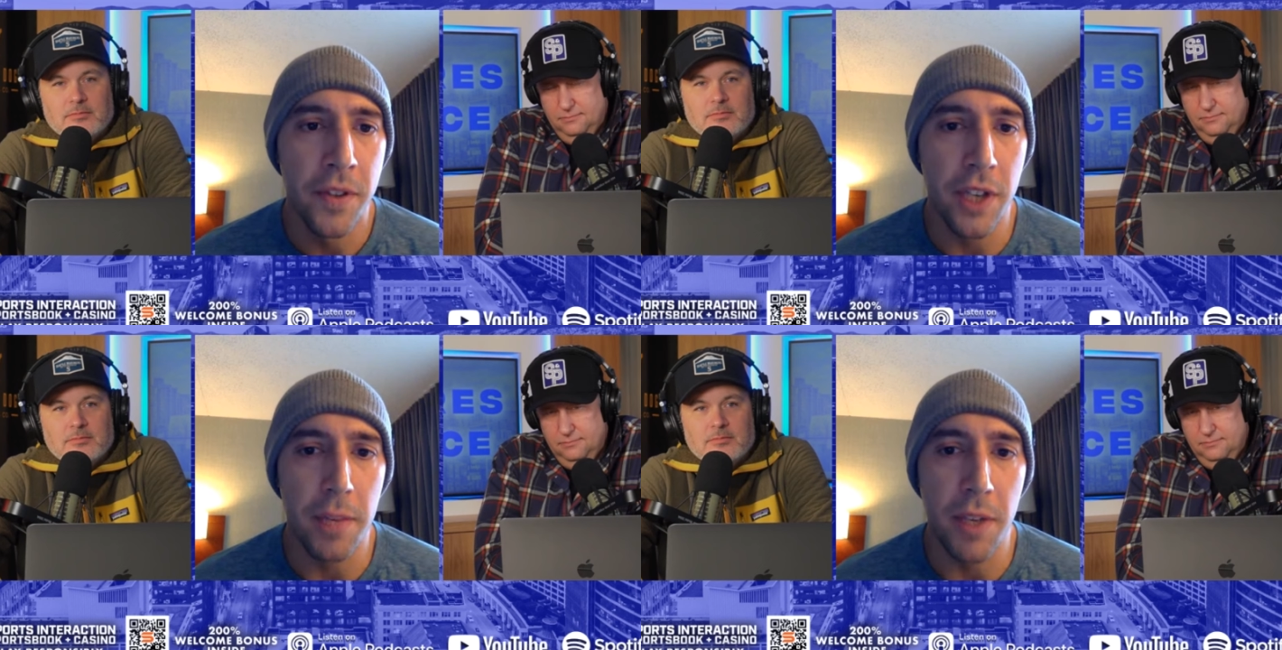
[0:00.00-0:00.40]

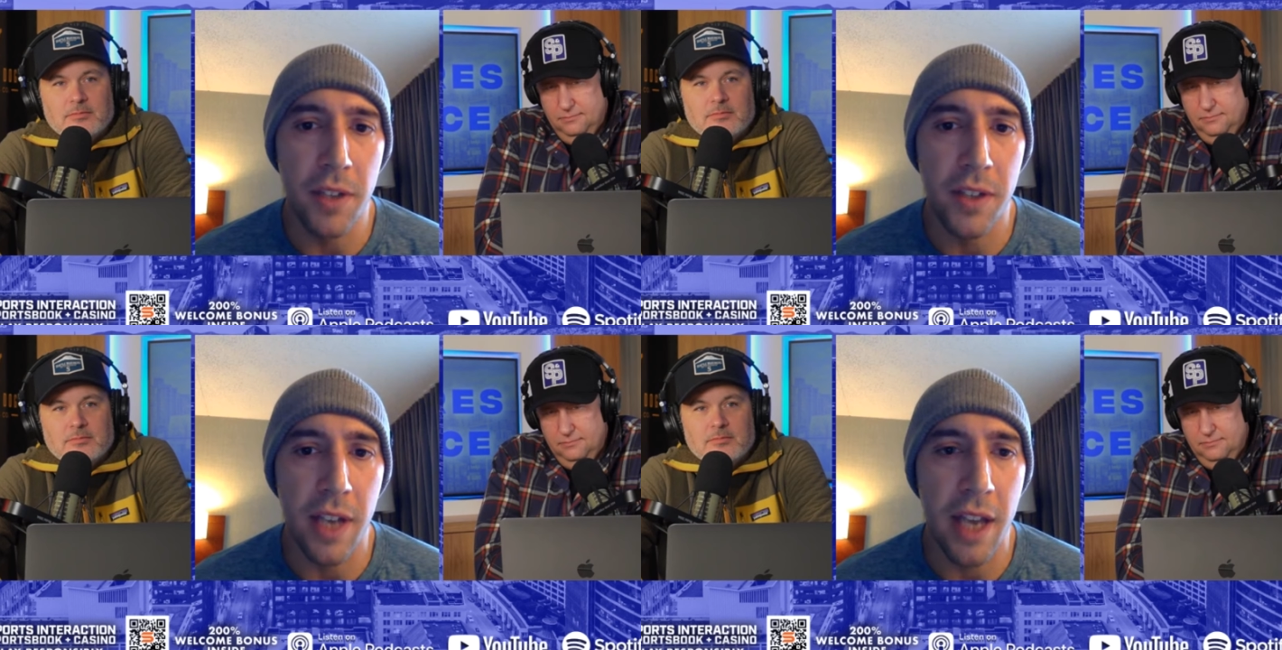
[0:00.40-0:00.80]
Speaker 1: team
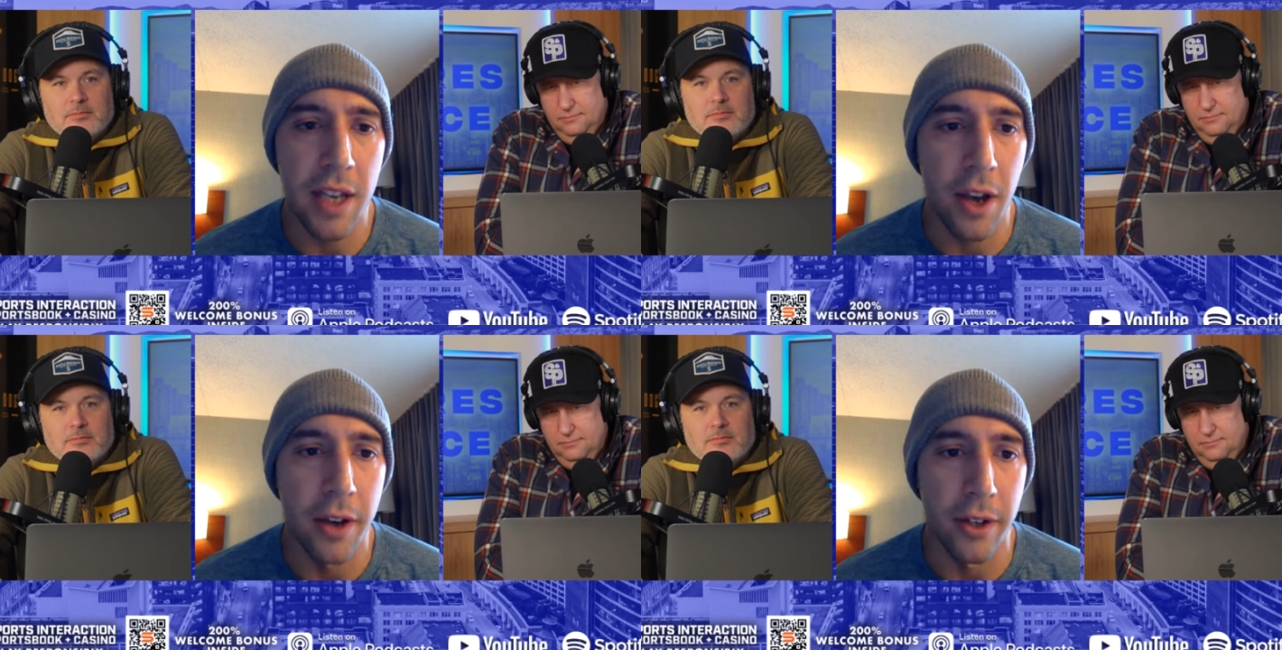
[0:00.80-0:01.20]
needs to
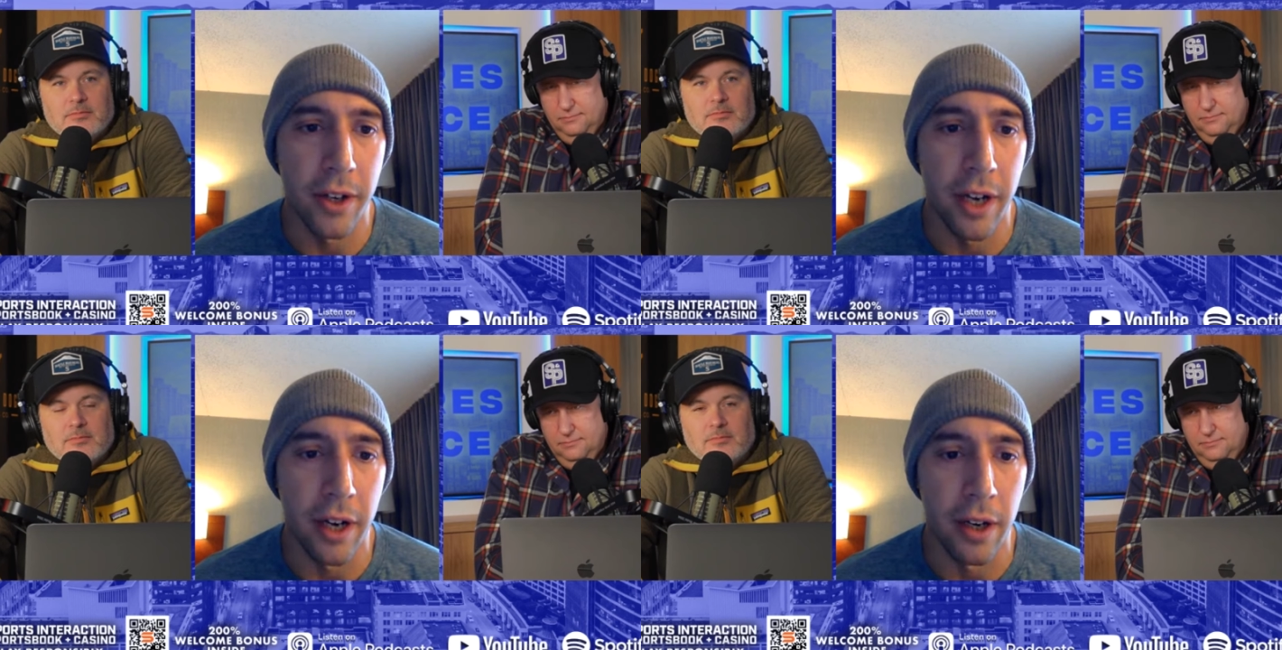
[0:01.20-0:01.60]
get
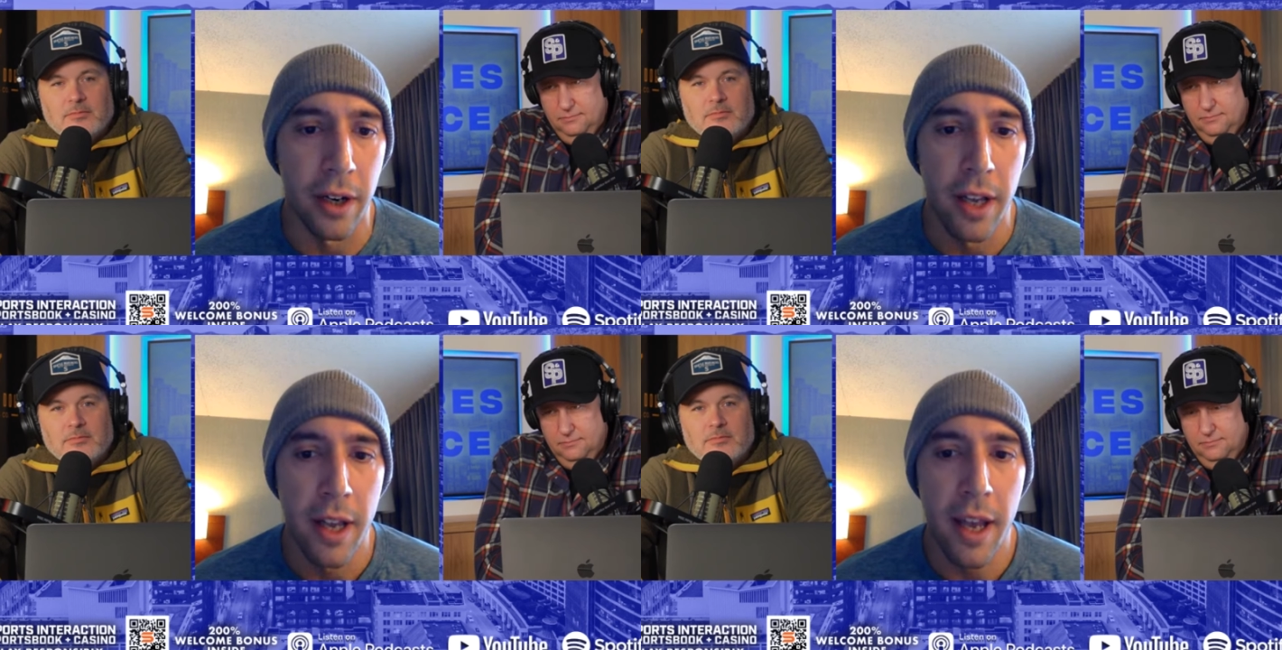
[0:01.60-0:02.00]
younger
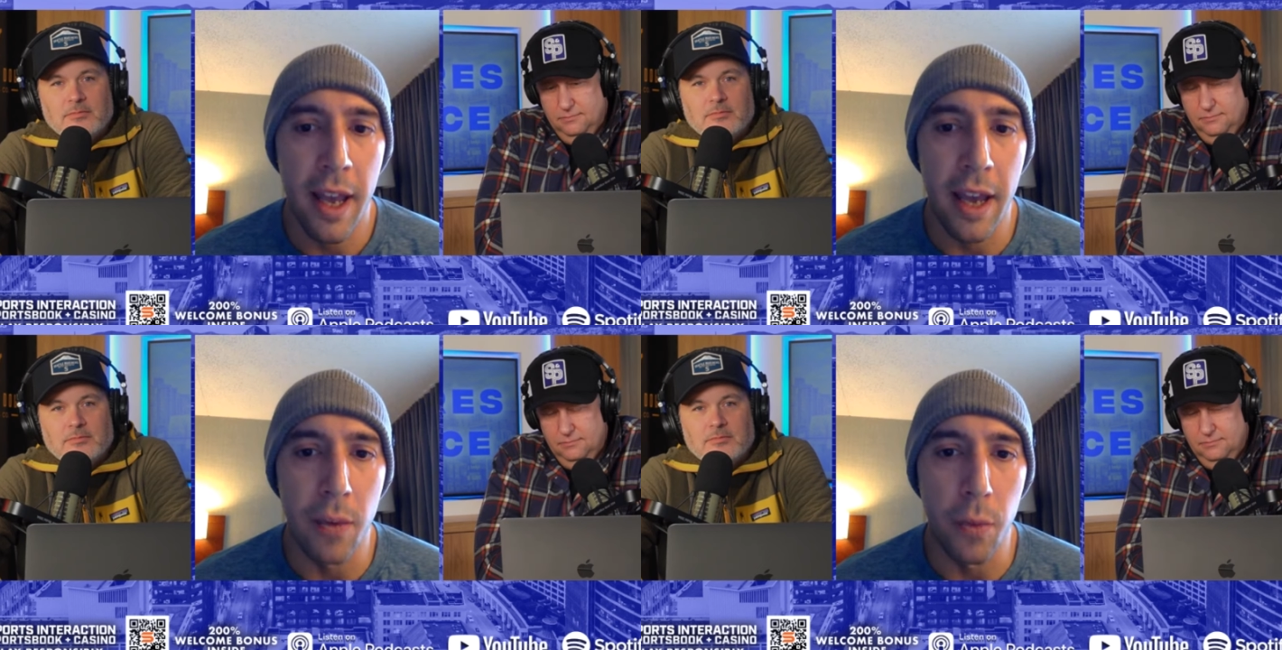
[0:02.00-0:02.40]
here
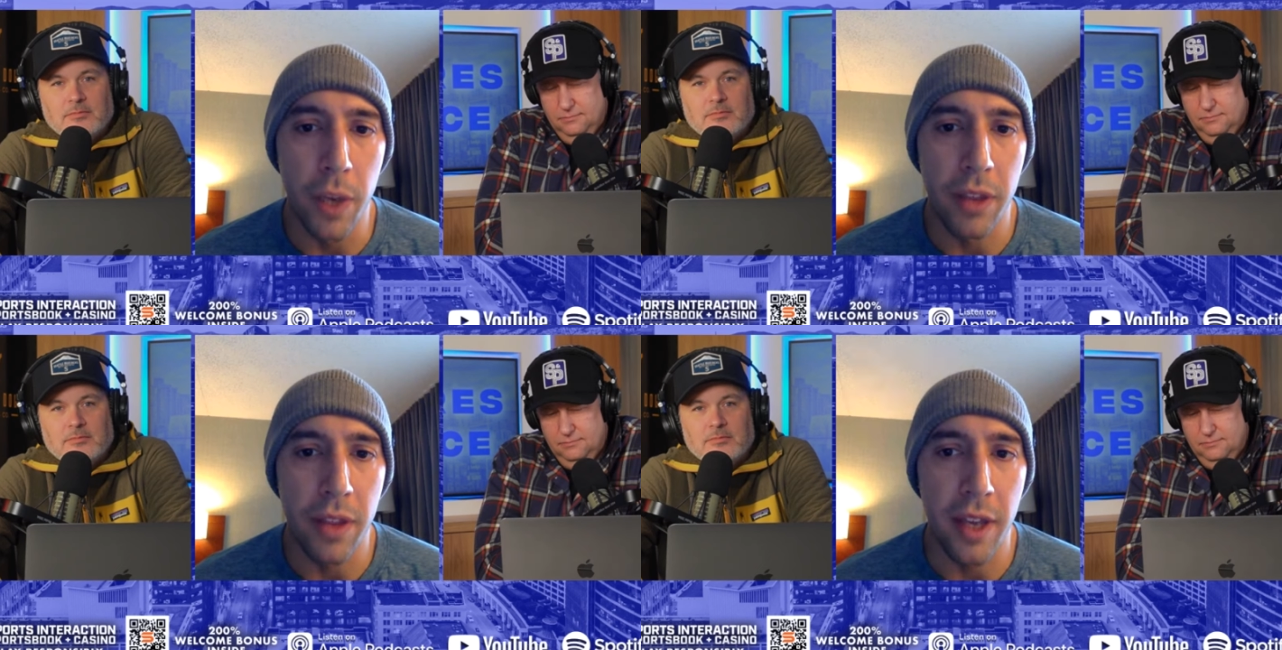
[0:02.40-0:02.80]
and
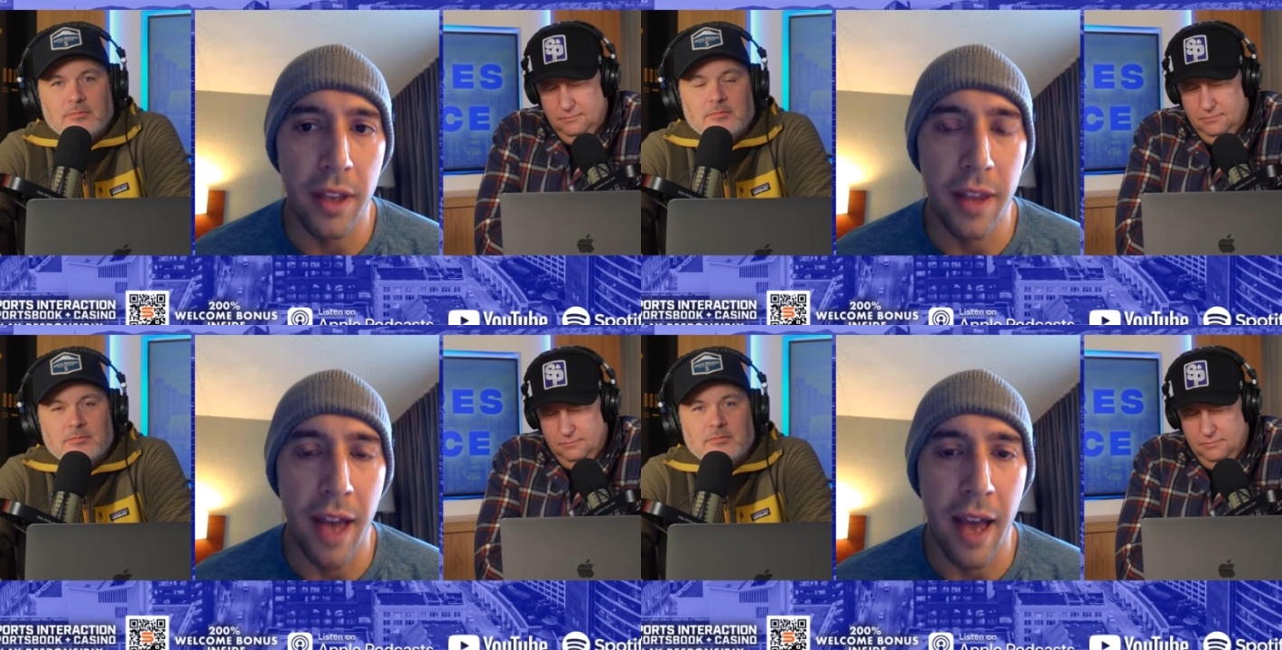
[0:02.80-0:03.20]
we think
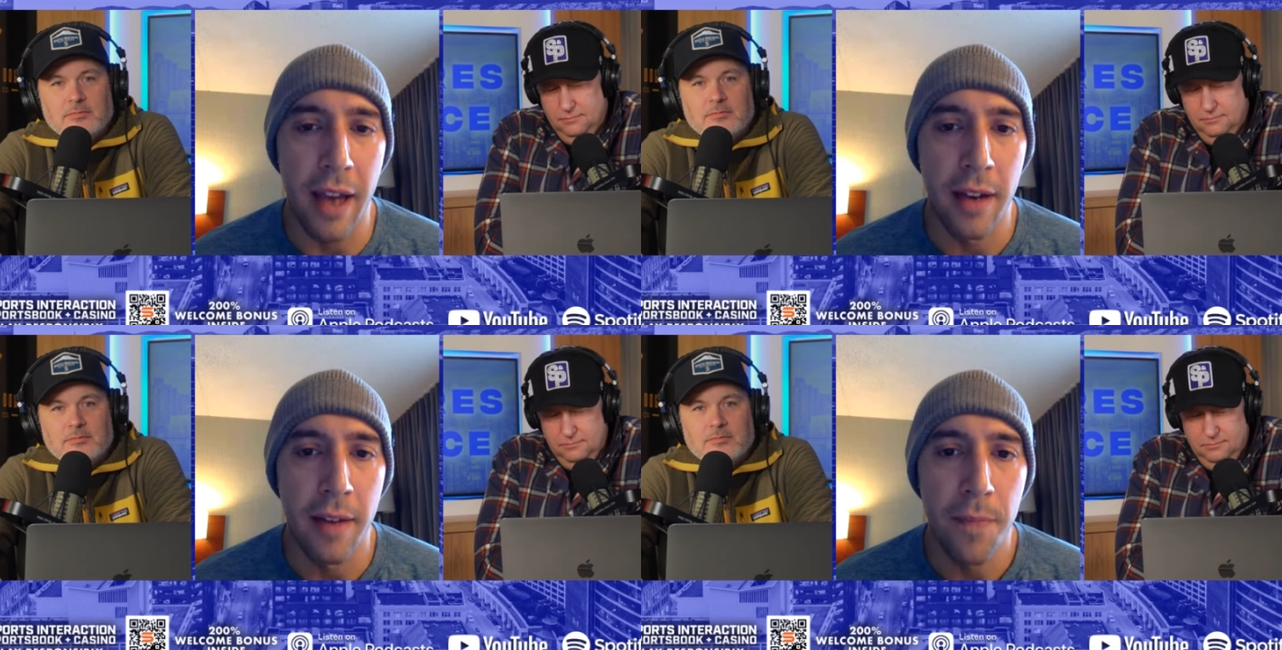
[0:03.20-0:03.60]
that
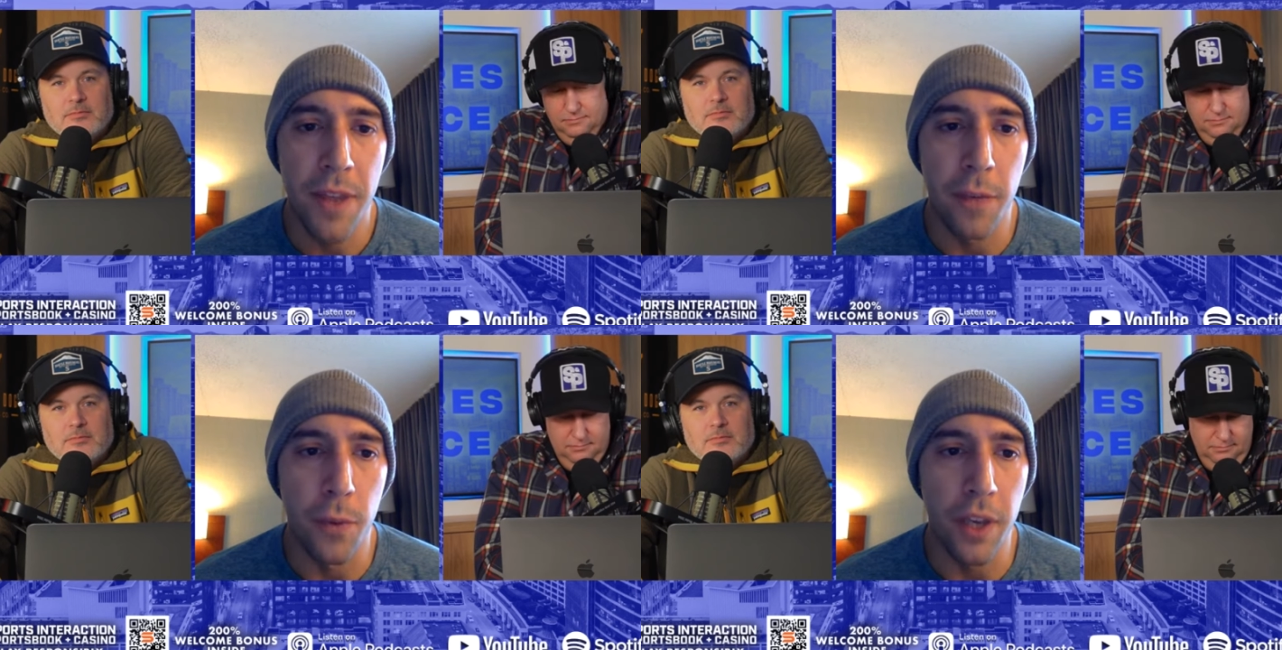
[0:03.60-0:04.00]

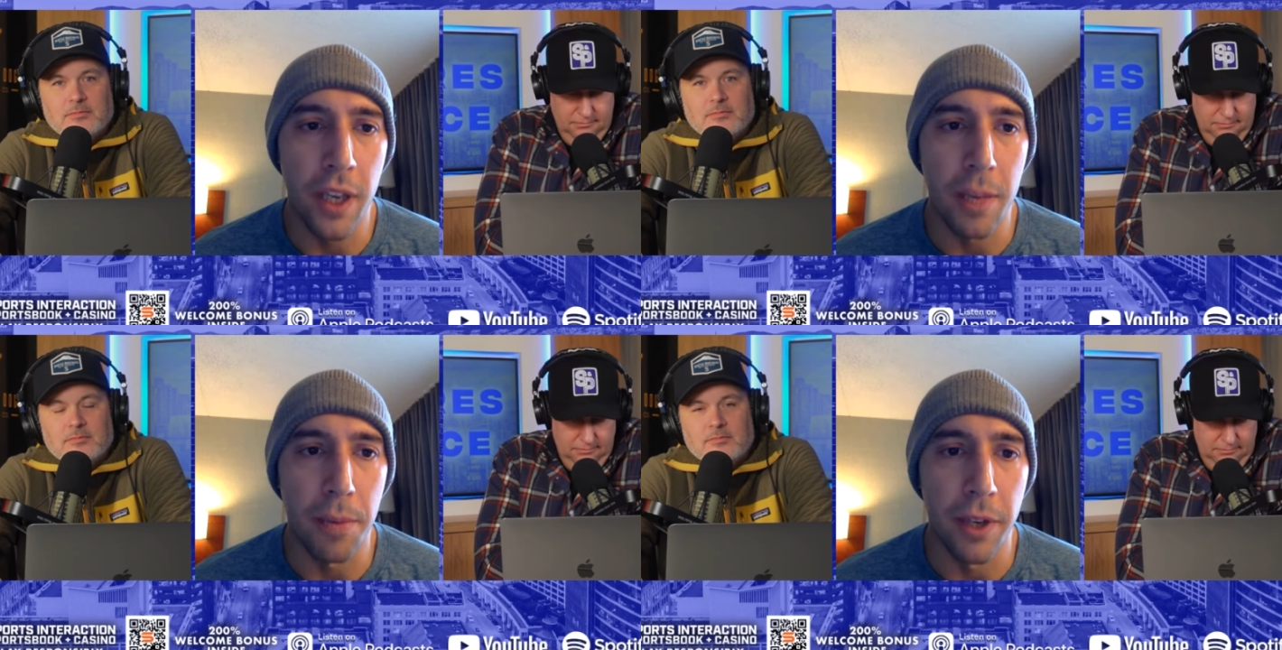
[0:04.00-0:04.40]
if we
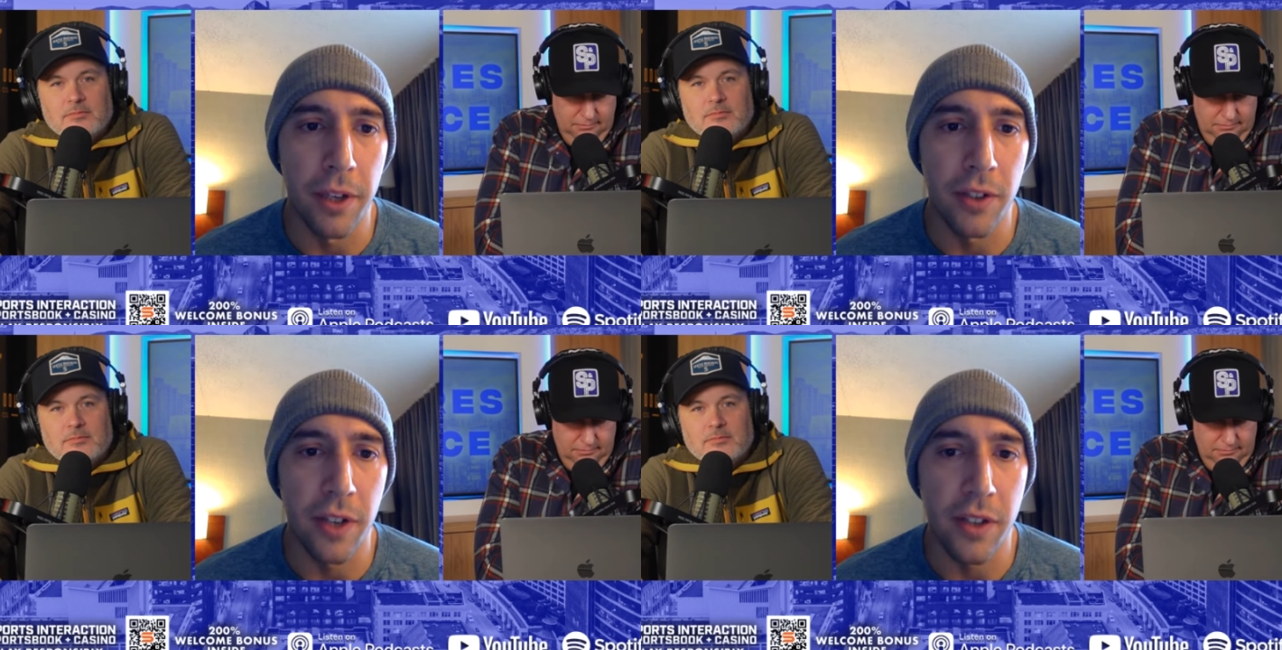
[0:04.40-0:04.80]
keep players like